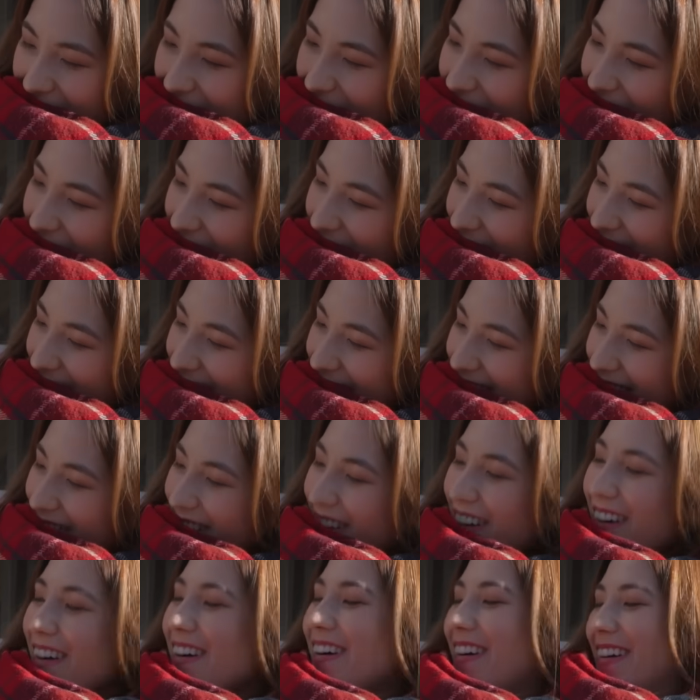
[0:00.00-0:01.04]
Oh my god.
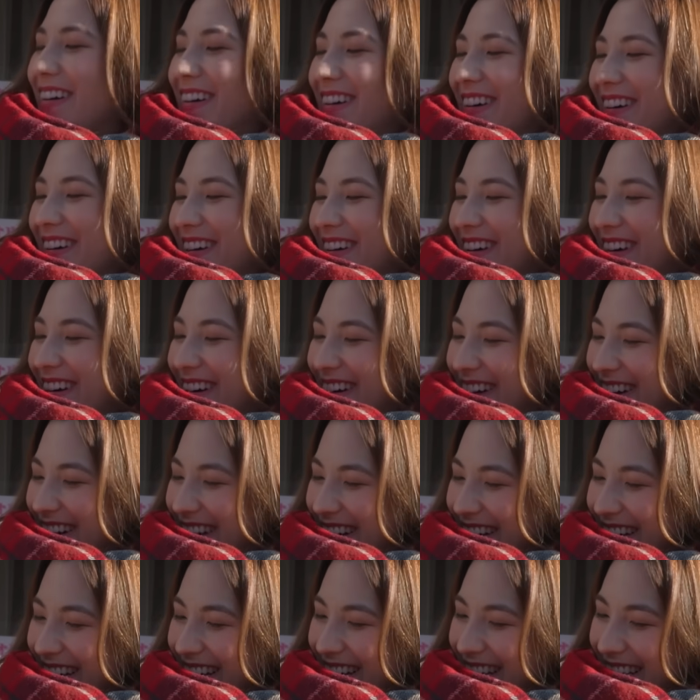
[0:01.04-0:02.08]

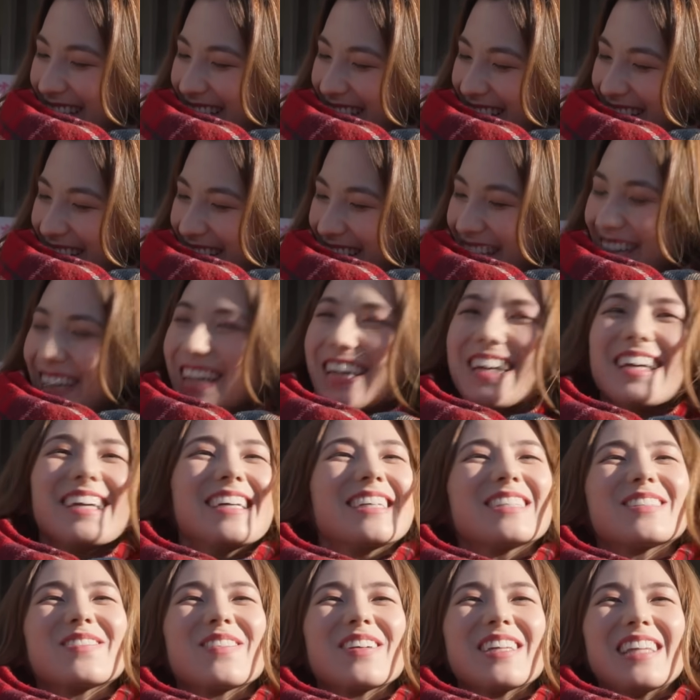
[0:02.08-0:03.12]
Oh,
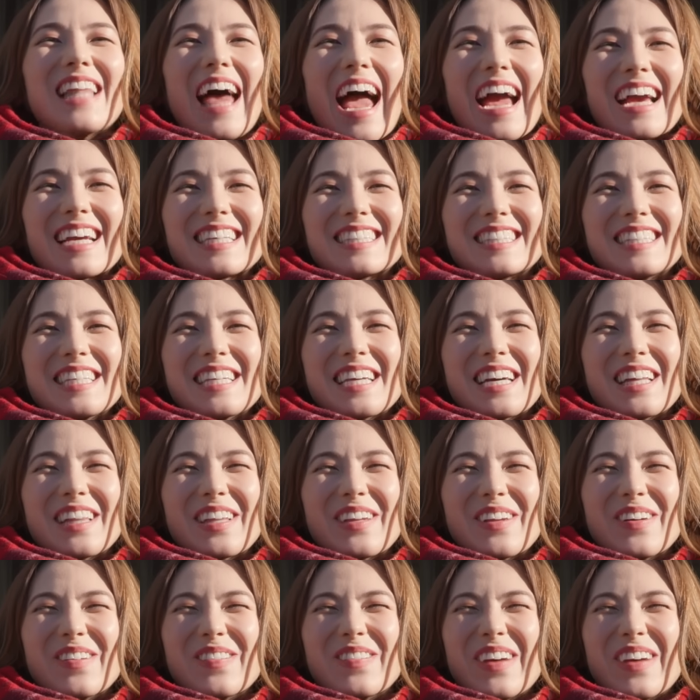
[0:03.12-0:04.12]
he's relaxing a little